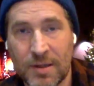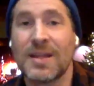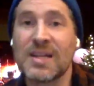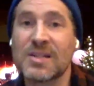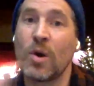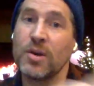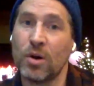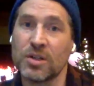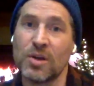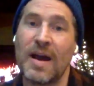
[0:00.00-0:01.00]
That's why you
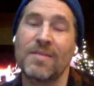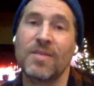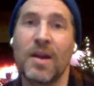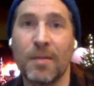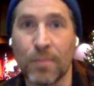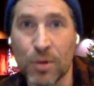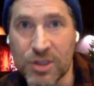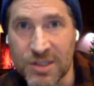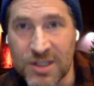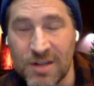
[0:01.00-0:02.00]
also have an
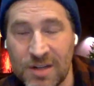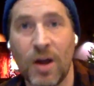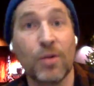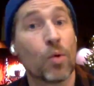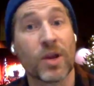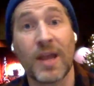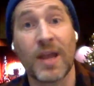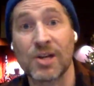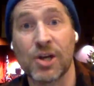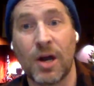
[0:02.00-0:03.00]
emergency fund or
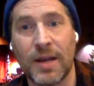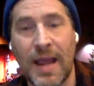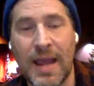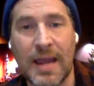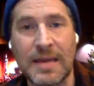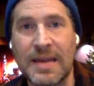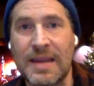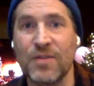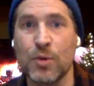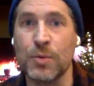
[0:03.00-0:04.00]
cash on hand if
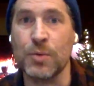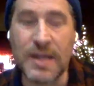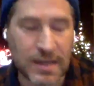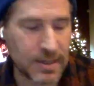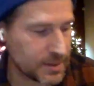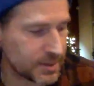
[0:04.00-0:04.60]
you need it.